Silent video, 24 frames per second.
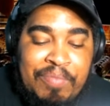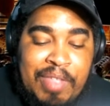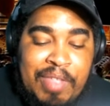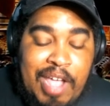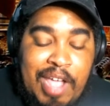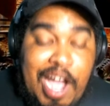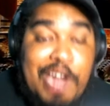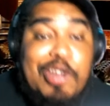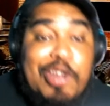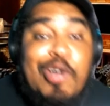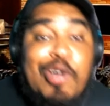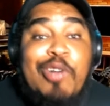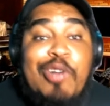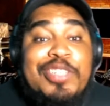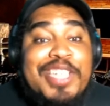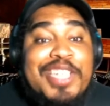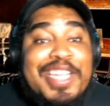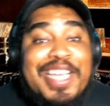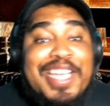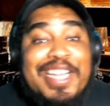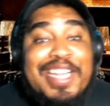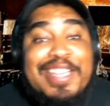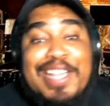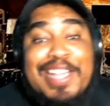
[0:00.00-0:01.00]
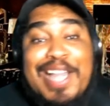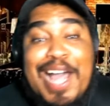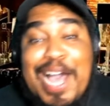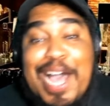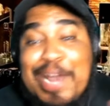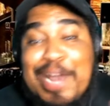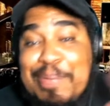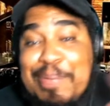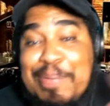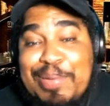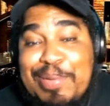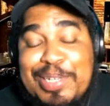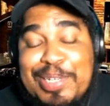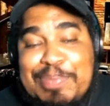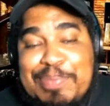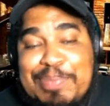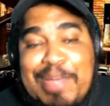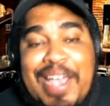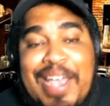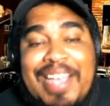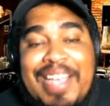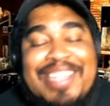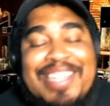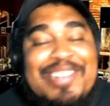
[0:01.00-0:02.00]
I know it's gonna get a lot of
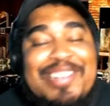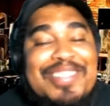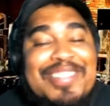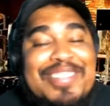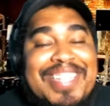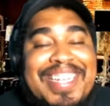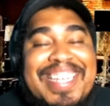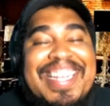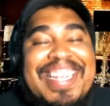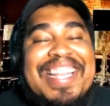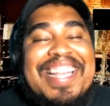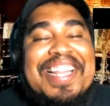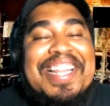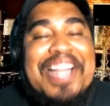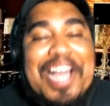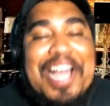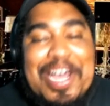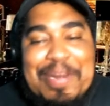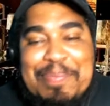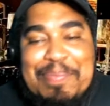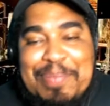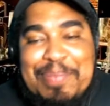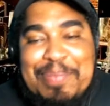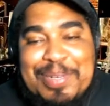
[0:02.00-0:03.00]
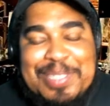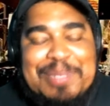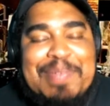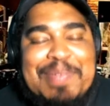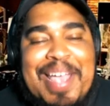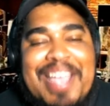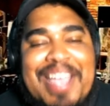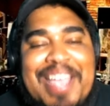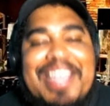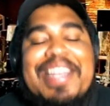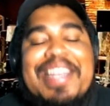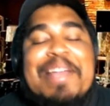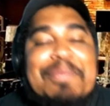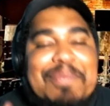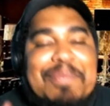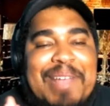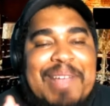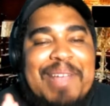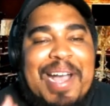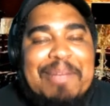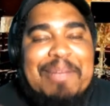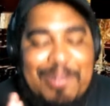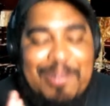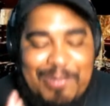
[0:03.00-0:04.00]
pushback. I know it's gonna get a lot of pushback, and I'm
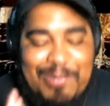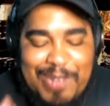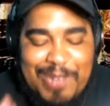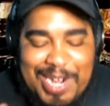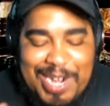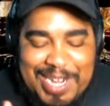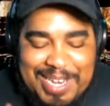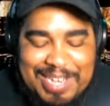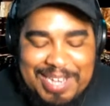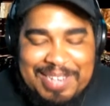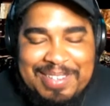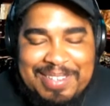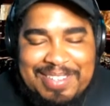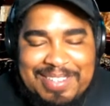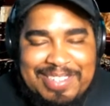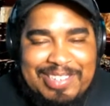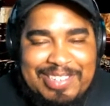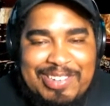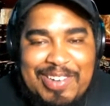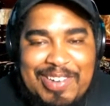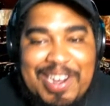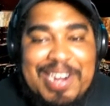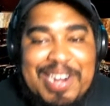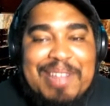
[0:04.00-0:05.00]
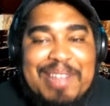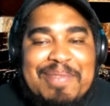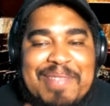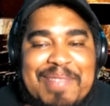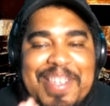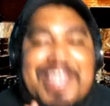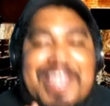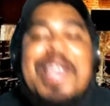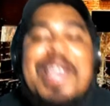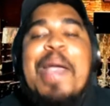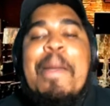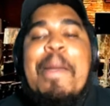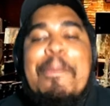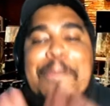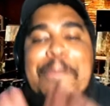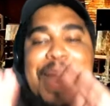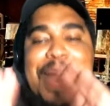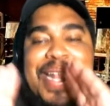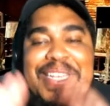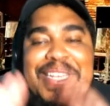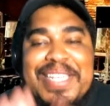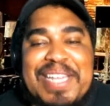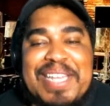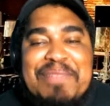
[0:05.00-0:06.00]
I'm already just trying to
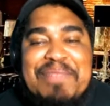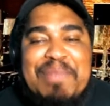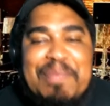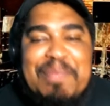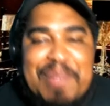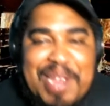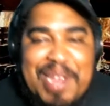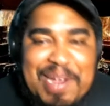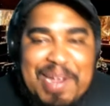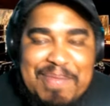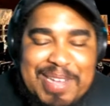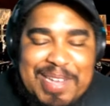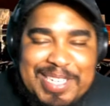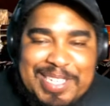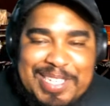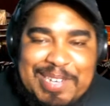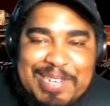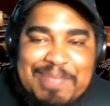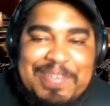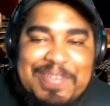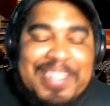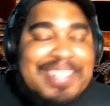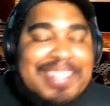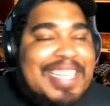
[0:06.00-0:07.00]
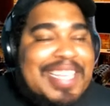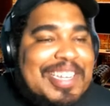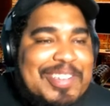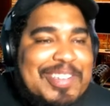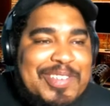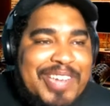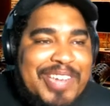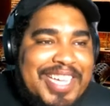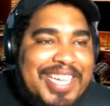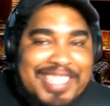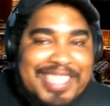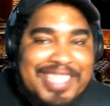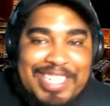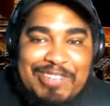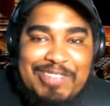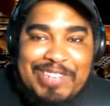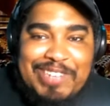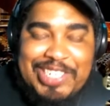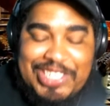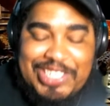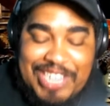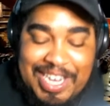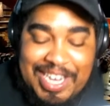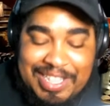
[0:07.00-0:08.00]
mentally prepare myself because I know you guys are gonna
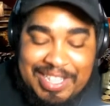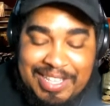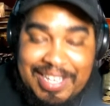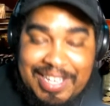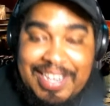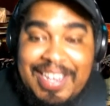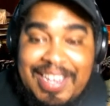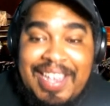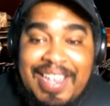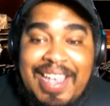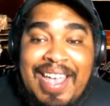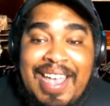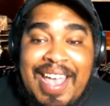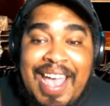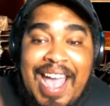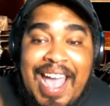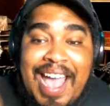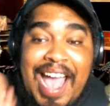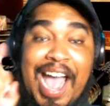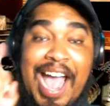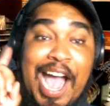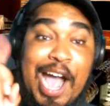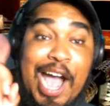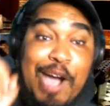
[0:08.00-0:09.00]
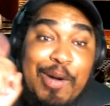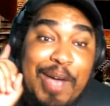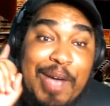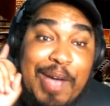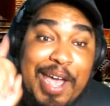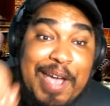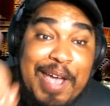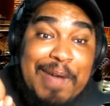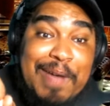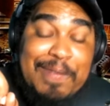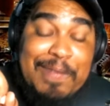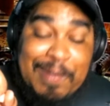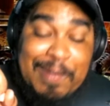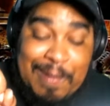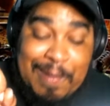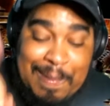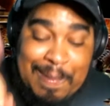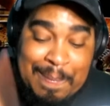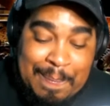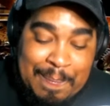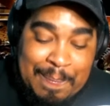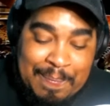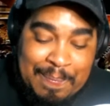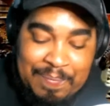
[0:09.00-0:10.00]
reject it. However,
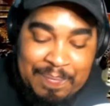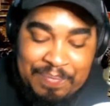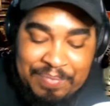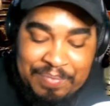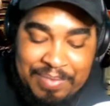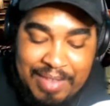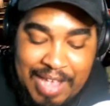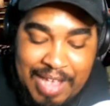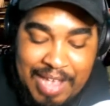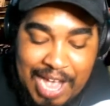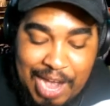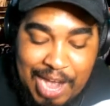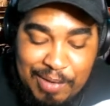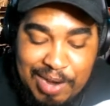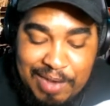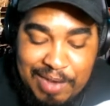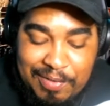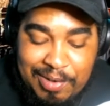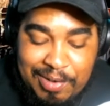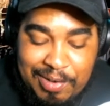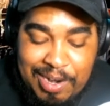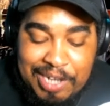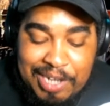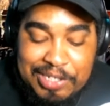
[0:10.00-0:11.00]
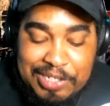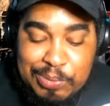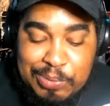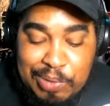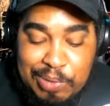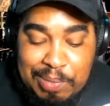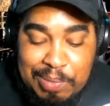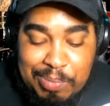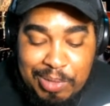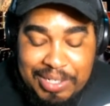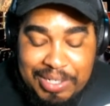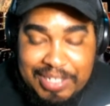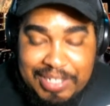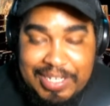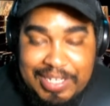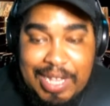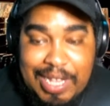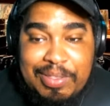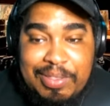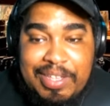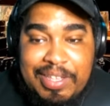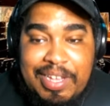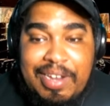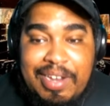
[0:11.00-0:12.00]
however, I just want to point this
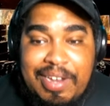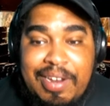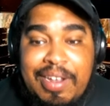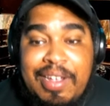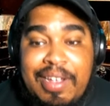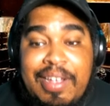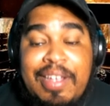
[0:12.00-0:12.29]
out there.